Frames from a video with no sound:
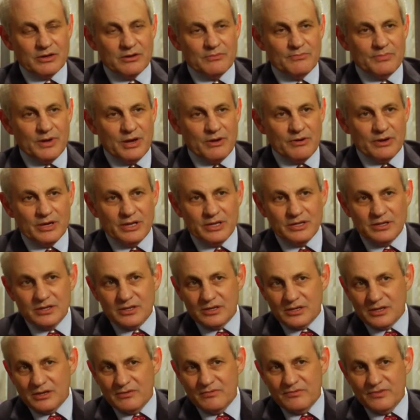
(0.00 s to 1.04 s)
comparing it to
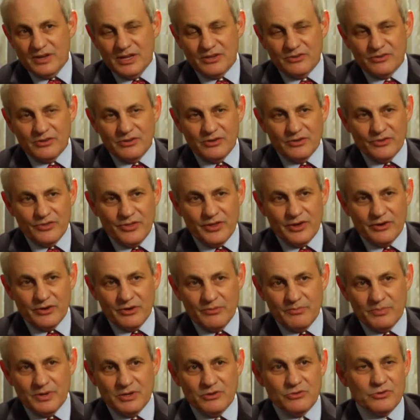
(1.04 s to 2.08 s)
conventional
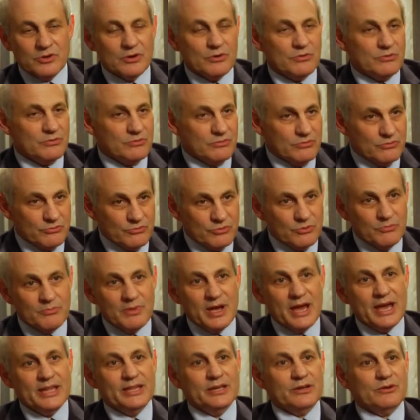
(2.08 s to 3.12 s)
therapy showed
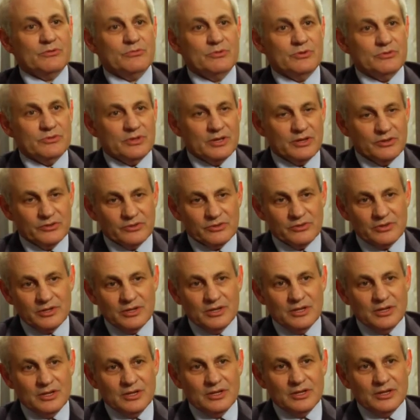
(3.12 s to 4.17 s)
dramatic results,
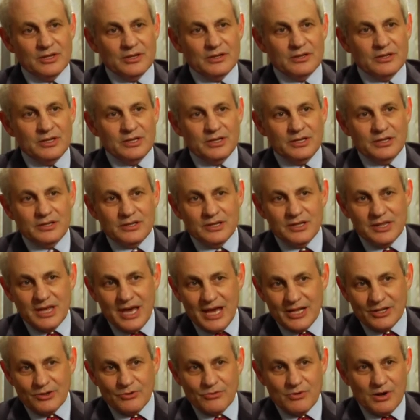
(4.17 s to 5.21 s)
leading to
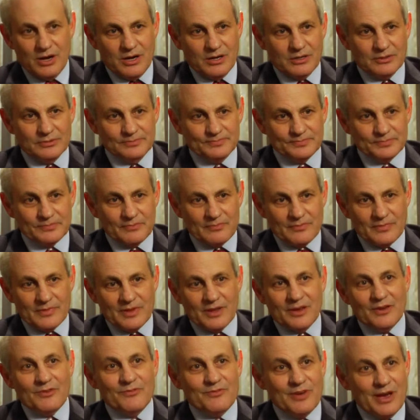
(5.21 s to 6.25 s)
that drug,
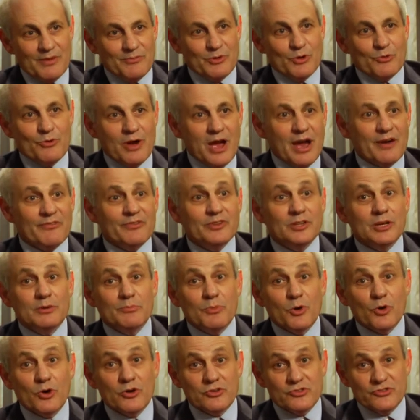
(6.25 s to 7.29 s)
vemurafenib
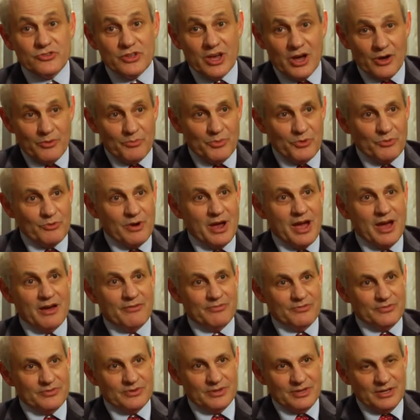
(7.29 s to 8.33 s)
or zelboraf,
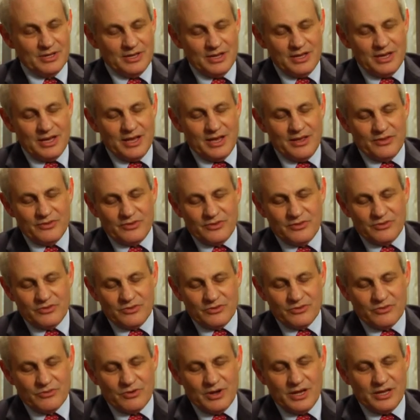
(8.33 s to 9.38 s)
as
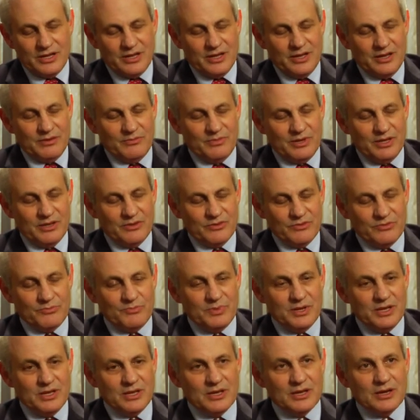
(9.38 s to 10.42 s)
its trade name is,
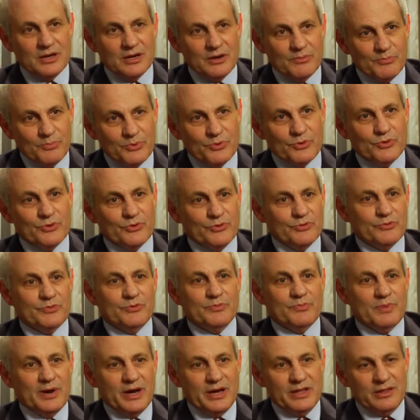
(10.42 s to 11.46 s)
being approved
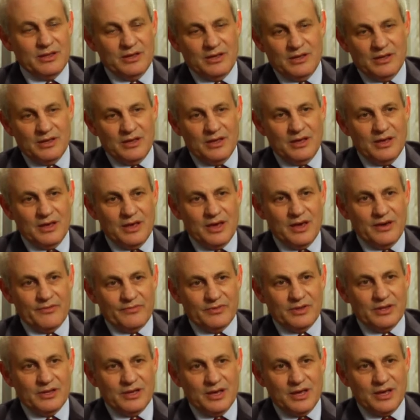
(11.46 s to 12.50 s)
by the
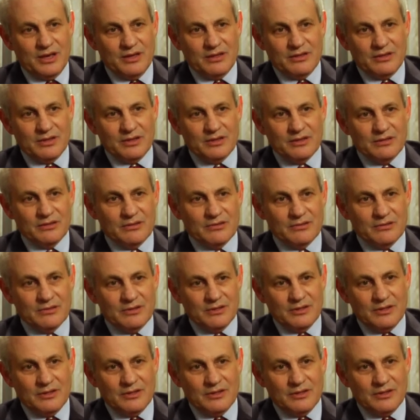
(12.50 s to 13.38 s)
FDA in